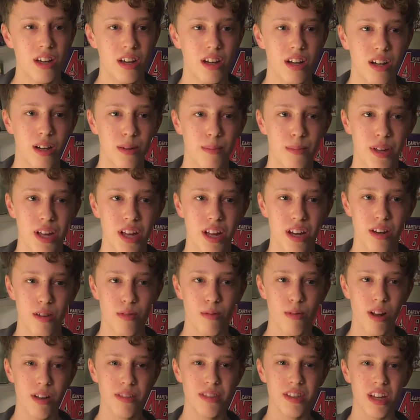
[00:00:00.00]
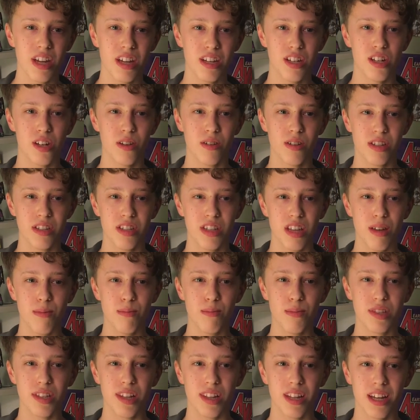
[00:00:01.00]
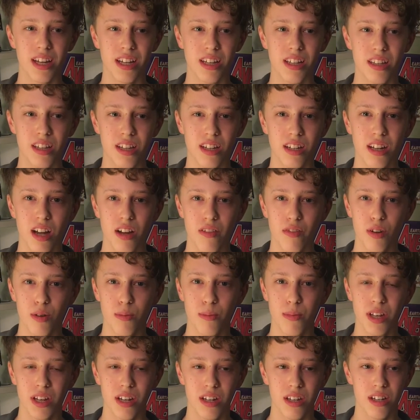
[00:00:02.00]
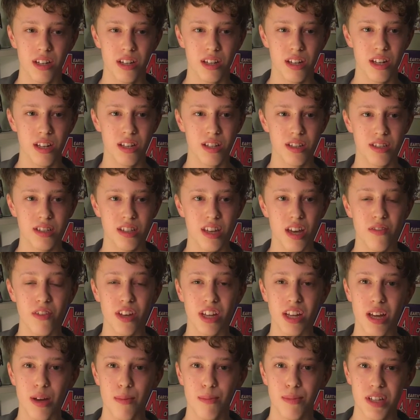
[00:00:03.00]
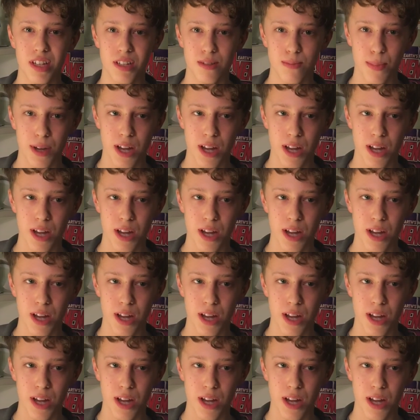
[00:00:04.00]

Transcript: Um, and throughout the issue, it seems like the government is giving him these